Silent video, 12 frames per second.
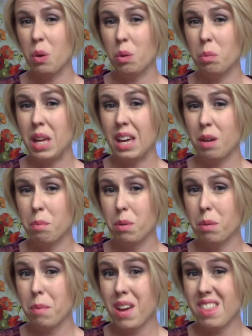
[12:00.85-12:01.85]
will be up
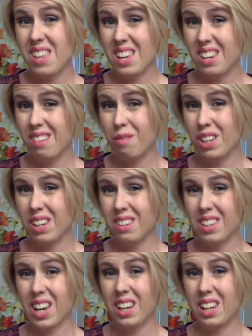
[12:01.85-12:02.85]
by then
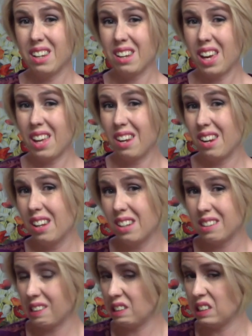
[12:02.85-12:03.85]
because I need to edit it.
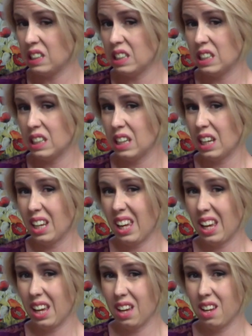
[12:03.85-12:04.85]
I
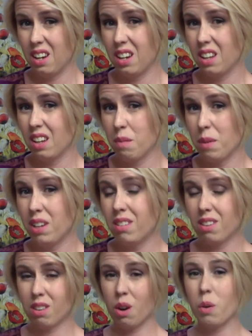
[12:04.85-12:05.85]
hate editing. I might
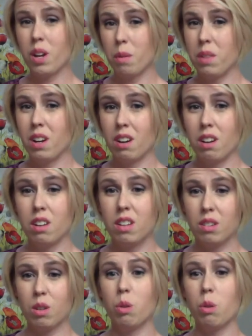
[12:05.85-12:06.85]
just throw it up there in all
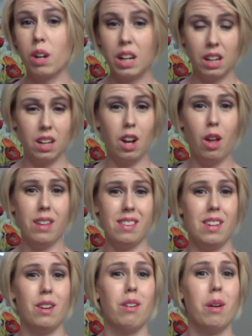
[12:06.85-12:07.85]
its glory and all its
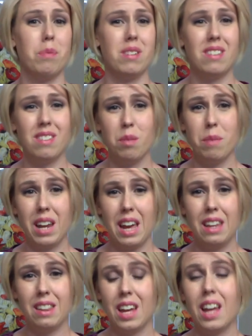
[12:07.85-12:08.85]
interruptions. You might
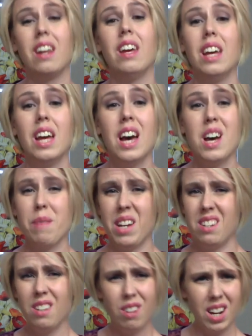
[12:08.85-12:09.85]
hate that. I
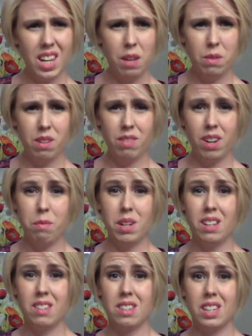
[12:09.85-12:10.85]
did try to keep it to 5
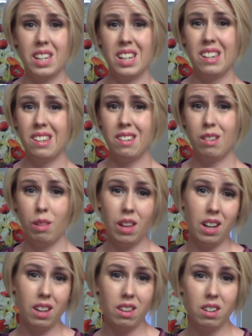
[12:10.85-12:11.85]
minutes and I didn't do
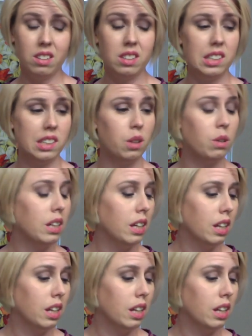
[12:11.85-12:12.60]
that either. So